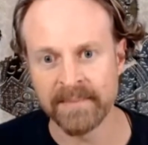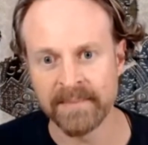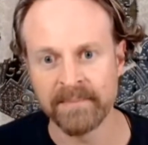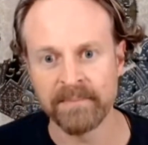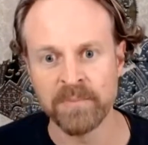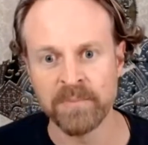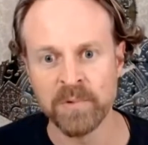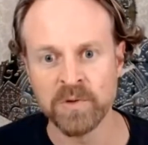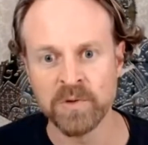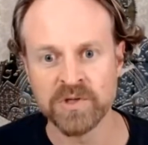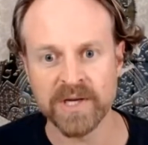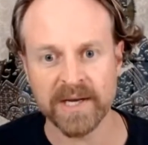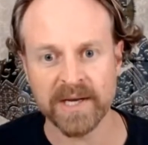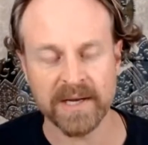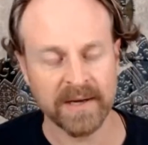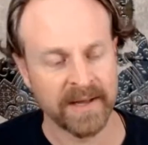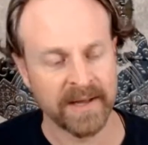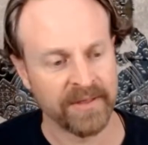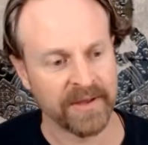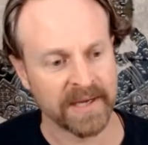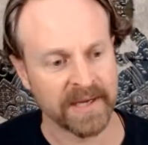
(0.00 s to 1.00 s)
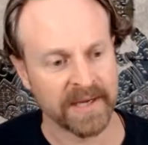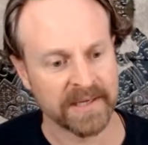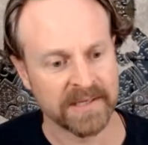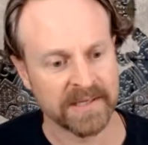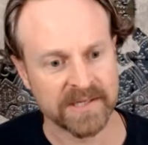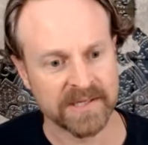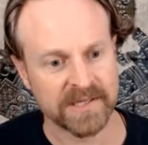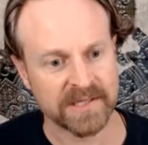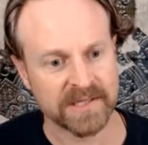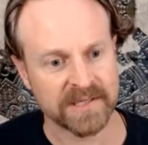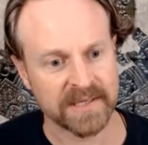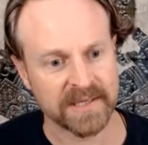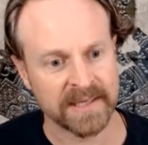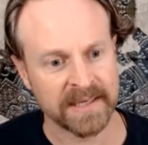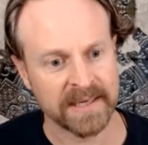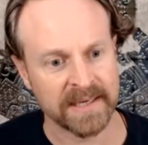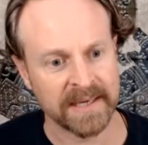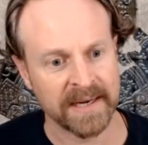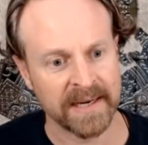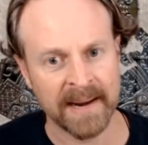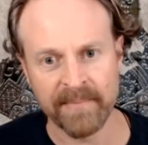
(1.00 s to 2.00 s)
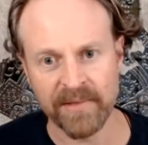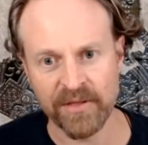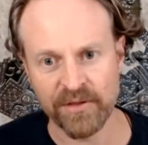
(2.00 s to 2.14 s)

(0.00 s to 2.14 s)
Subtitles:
music I think is number